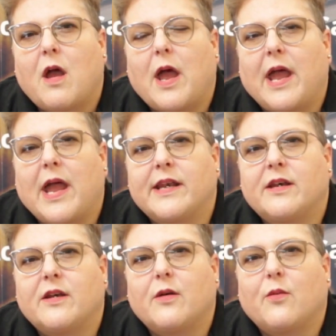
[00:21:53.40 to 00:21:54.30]
and
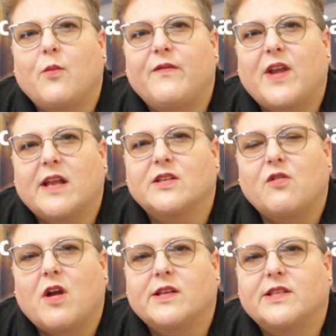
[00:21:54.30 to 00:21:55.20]
we've
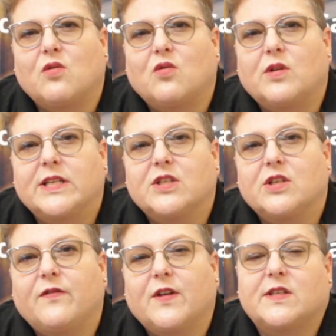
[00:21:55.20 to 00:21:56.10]
categorised it all into,
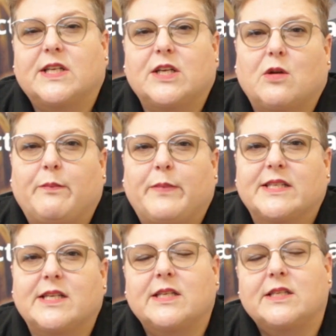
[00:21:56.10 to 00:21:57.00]
firstly,
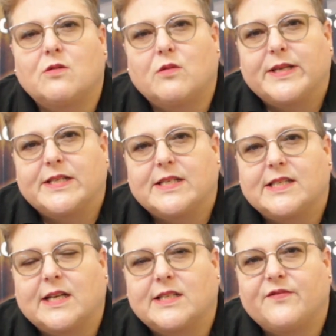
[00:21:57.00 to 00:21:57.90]
non-business or business
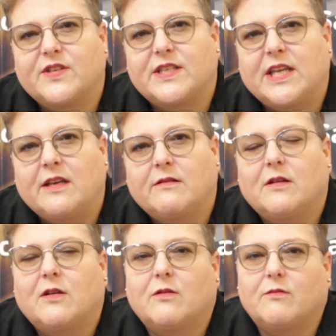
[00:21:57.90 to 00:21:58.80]
activity,
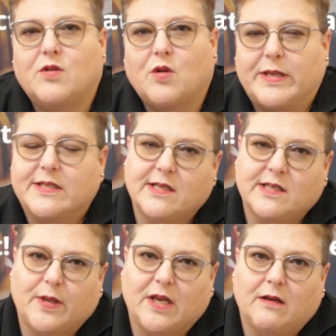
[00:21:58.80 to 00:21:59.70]
non-business
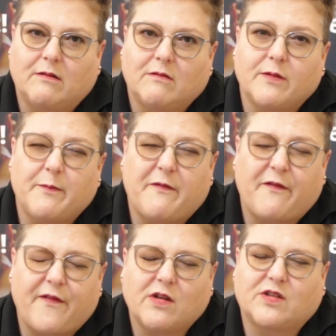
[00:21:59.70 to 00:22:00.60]
being the
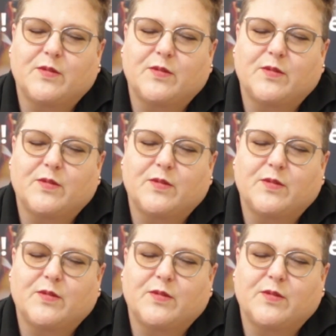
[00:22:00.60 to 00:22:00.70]
vast